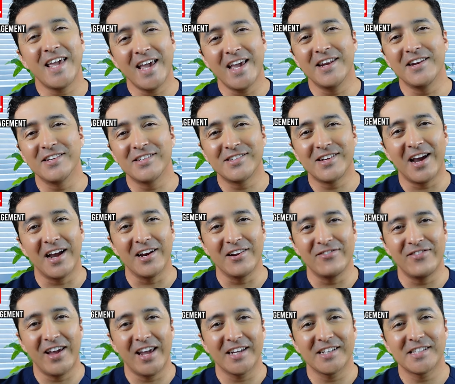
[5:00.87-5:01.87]
and the side
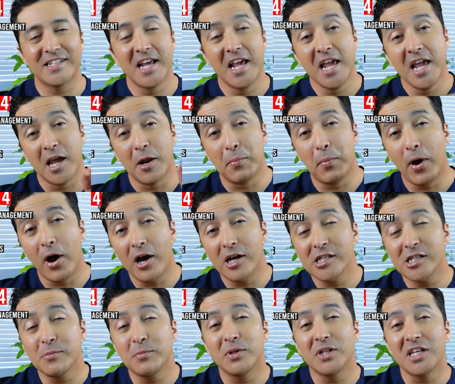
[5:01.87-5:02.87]
effects and
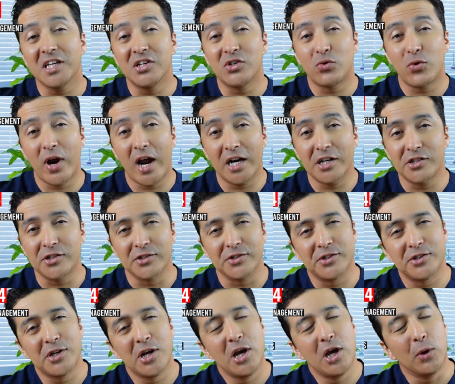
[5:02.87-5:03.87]
possible
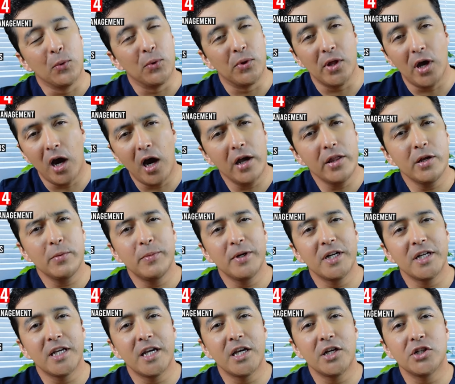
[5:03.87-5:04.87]
interactions with other
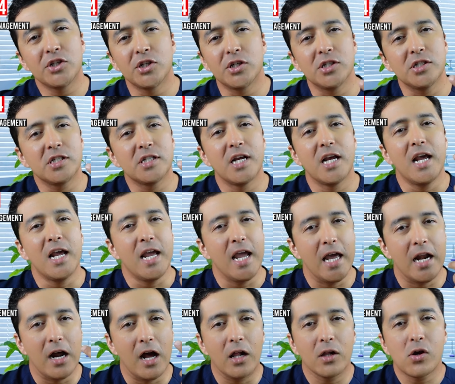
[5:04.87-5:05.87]
medications
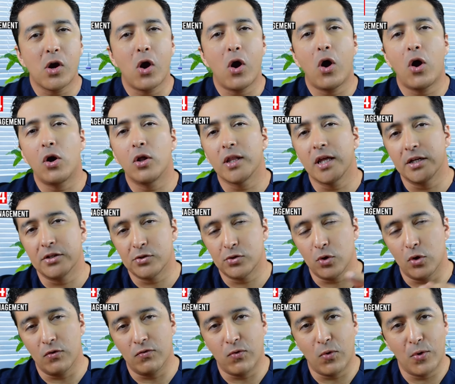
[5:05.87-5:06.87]
and alcohol and
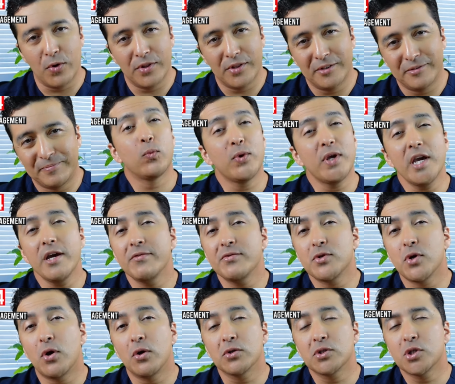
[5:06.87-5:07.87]
so forth. We
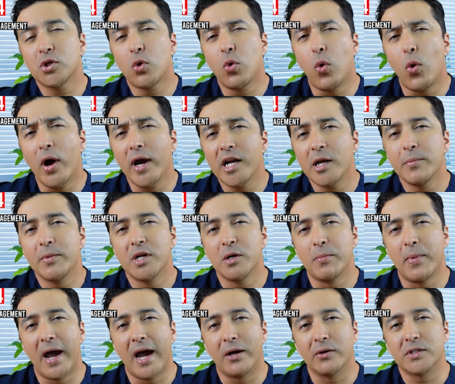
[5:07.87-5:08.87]
have talked quite a bit
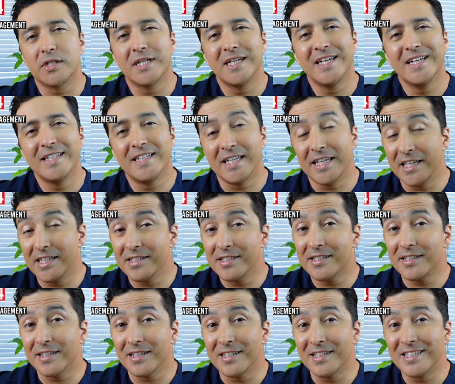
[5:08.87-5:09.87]
about the
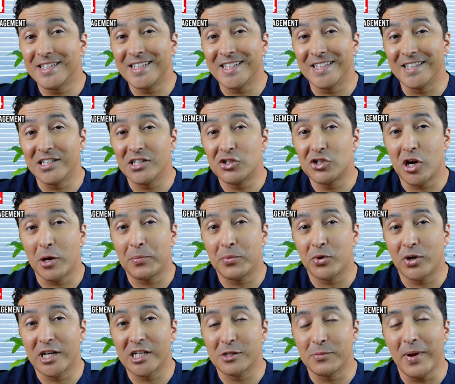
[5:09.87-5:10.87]
insulins in this
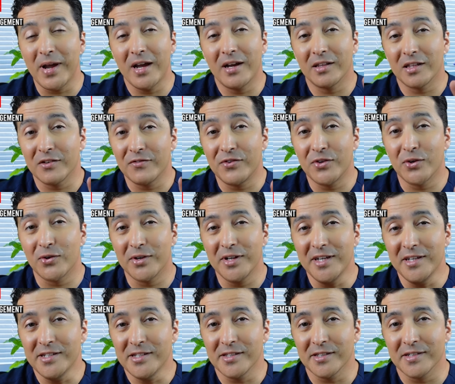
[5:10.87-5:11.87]
chapter as well if you're on
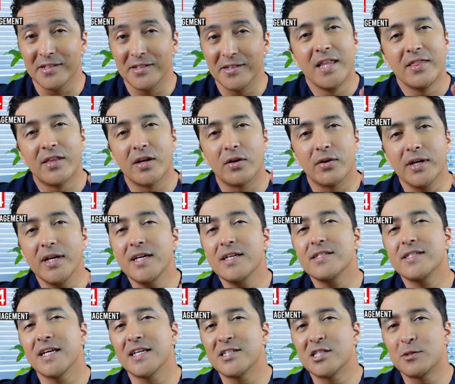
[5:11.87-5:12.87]
insulin. There
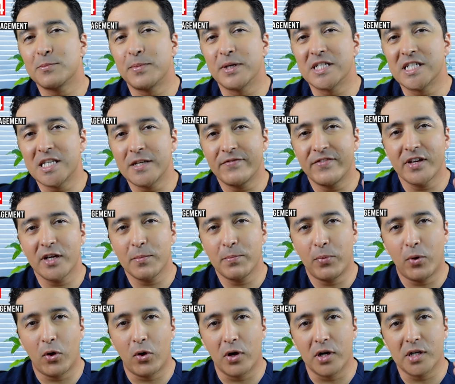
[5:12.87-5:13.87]
is a
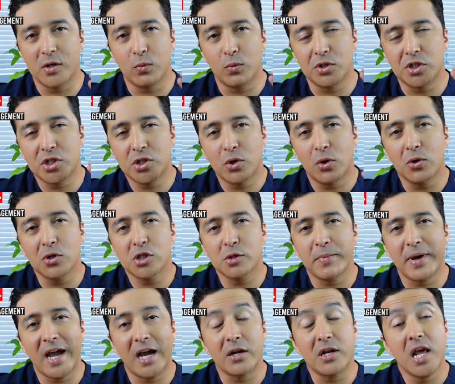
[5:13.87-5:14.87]
specific part which talks
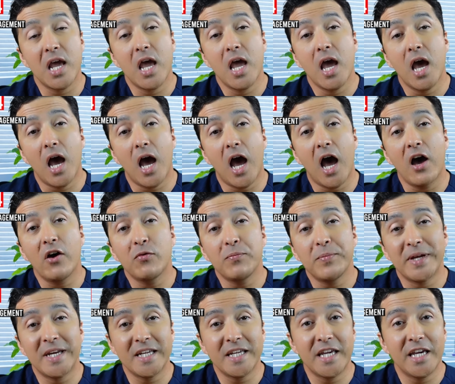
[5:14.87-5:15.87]
about how
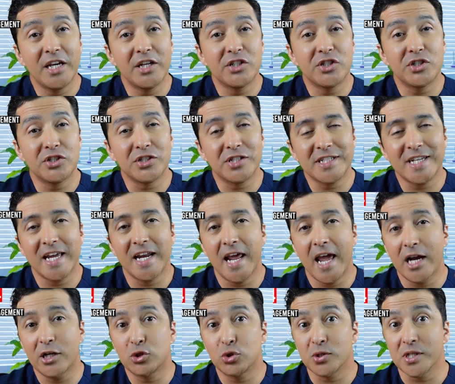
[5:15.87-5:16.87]
medications can
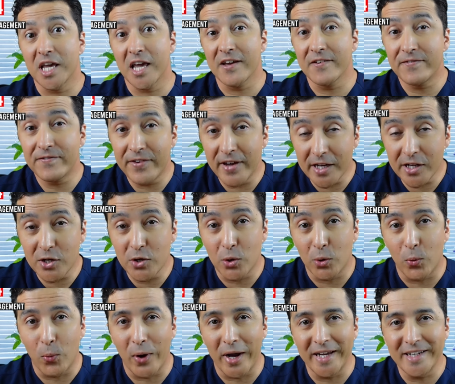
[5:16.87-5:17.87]
actually affect
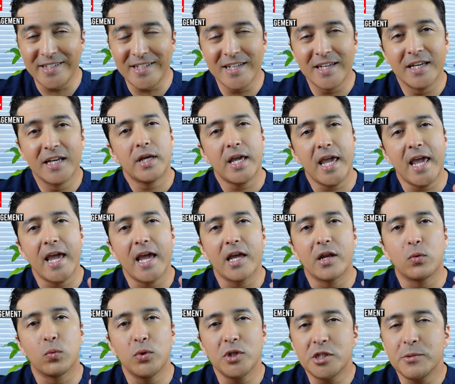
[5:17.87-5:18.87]
your weight
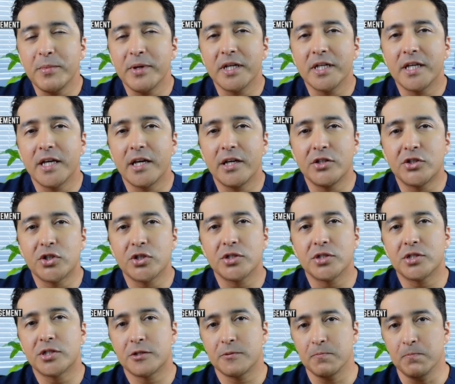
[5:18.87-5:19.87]
and which
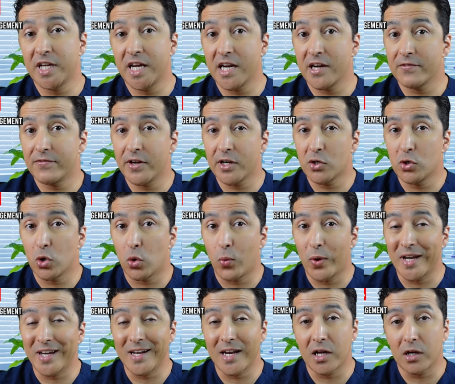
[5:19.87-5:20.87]
medications can affect your
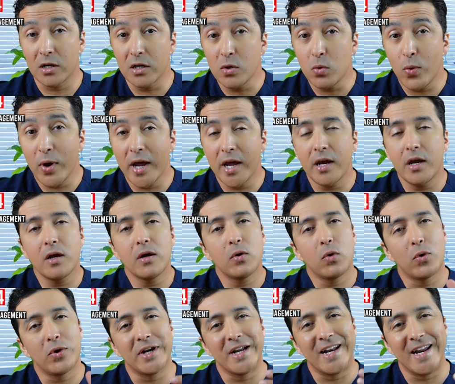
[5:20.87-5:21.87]
weight in a good way
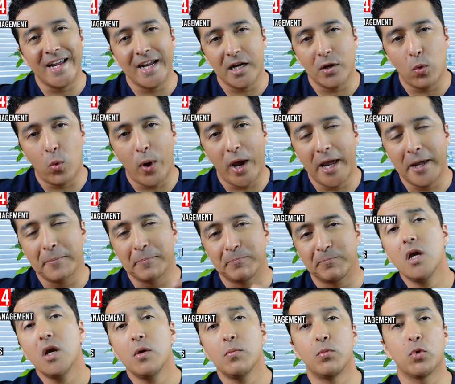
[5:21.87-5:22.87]
or in a negative way.
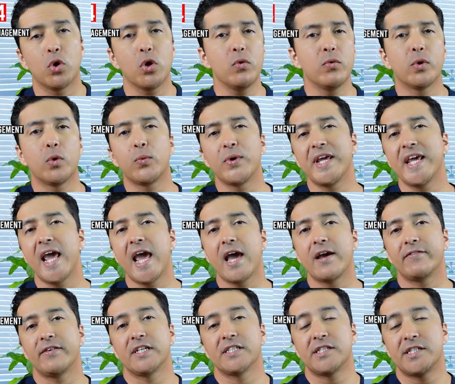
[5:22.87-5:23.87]
Moreover, we
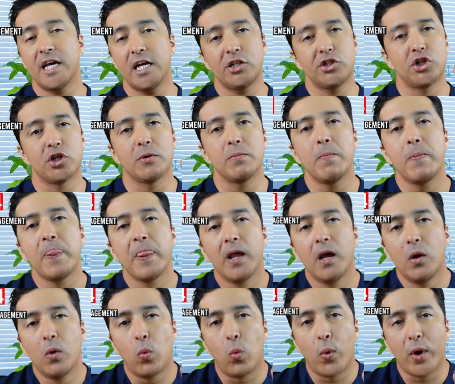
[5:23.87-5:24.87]
have a section
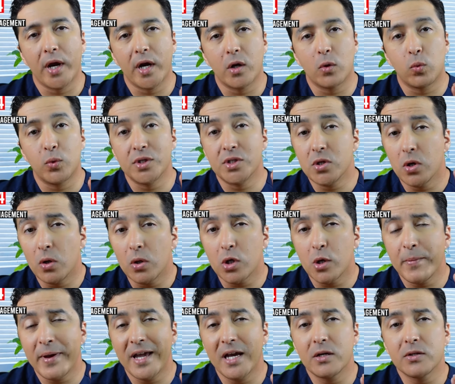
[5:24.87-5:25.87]
where we
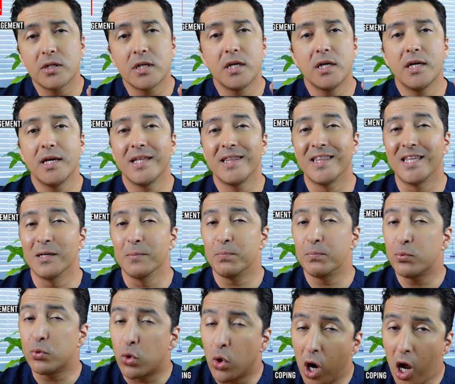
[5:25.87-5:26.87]
talk about the
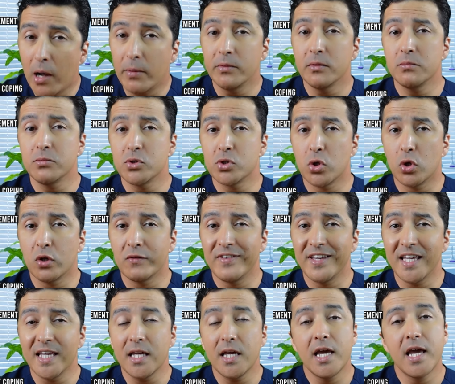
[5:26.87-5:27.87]
problem
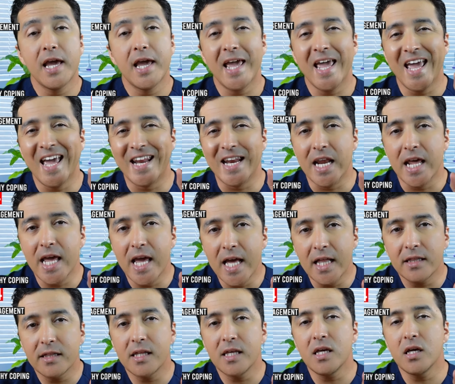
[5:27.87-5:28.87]
solving and
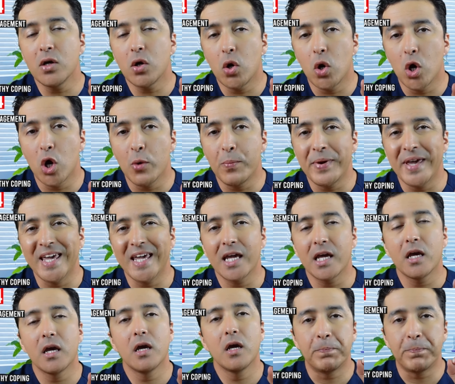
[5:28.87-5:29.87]
healthy
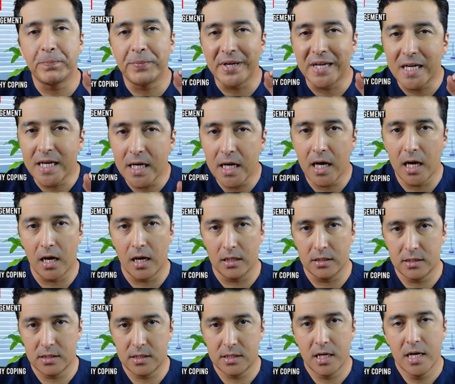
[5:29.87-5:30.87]
coping
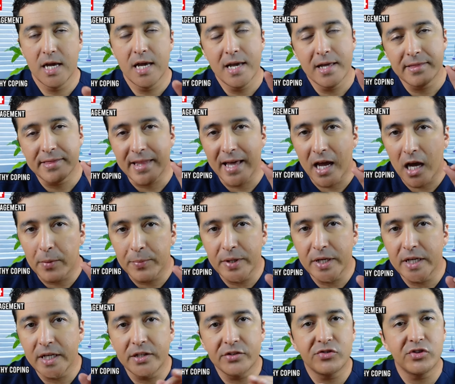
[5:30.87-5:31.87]
because
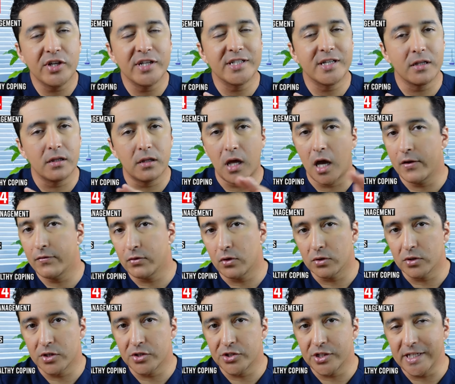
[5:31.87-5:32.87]
diabetes is a
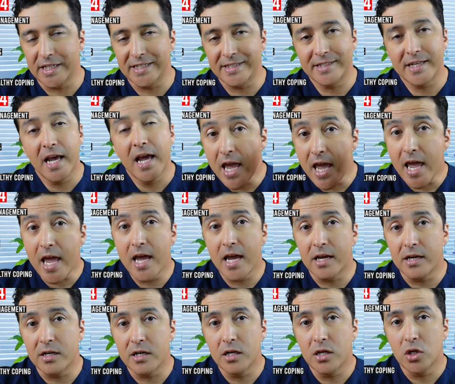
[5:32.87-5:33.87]
lifelong disease
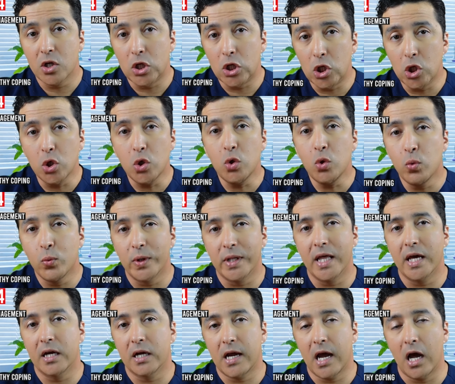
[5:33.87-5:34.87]
and you
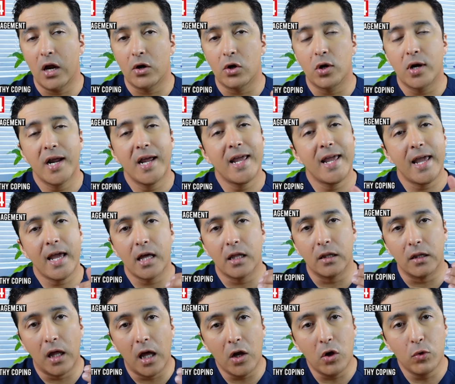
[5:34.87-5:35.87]
will encounter a
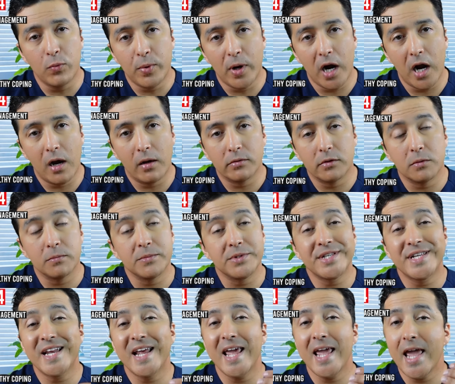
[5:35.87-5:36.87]
lot of
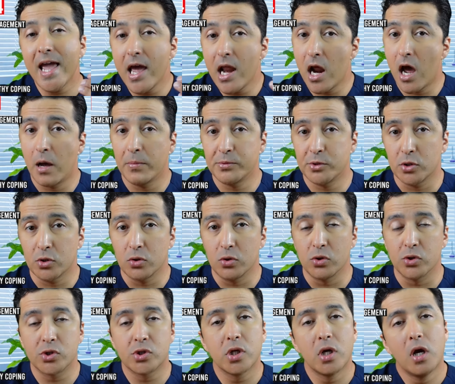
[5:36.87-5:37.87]
problems and
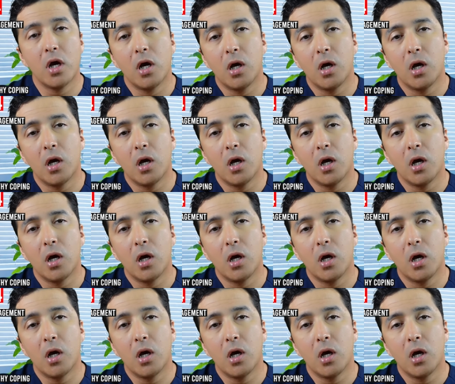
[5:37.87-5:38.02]
obstacles